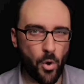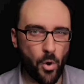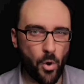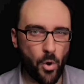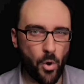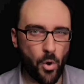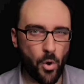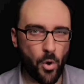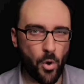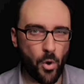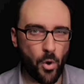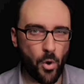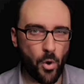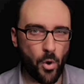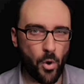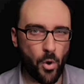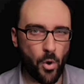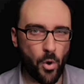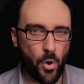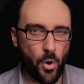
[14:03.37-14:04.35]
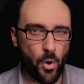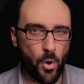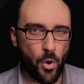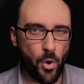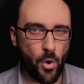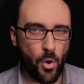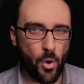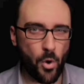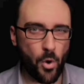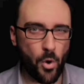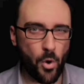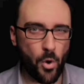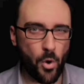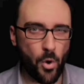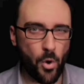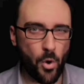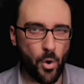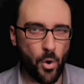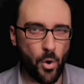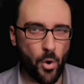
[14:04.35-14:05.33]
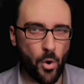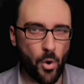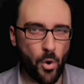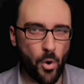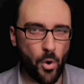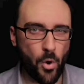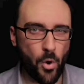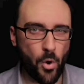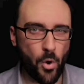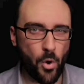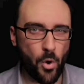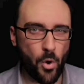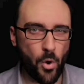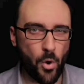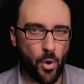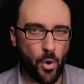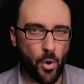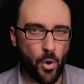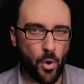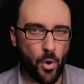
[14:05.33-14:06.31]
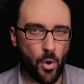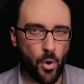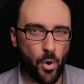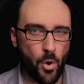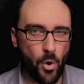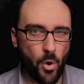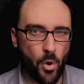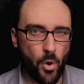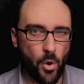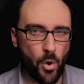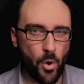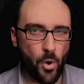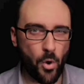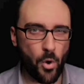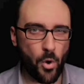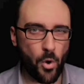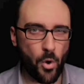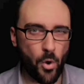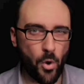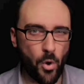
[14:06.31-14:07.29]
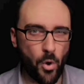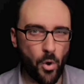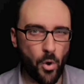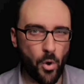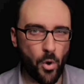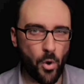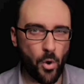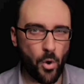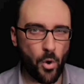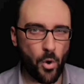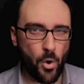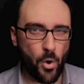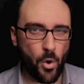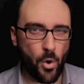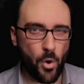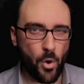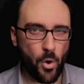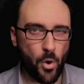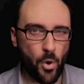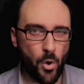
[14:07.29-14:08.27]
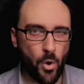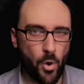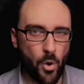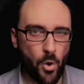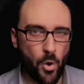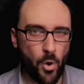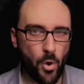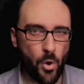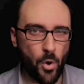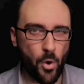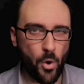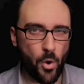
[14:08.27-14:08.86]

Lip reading: The person shown says nothing.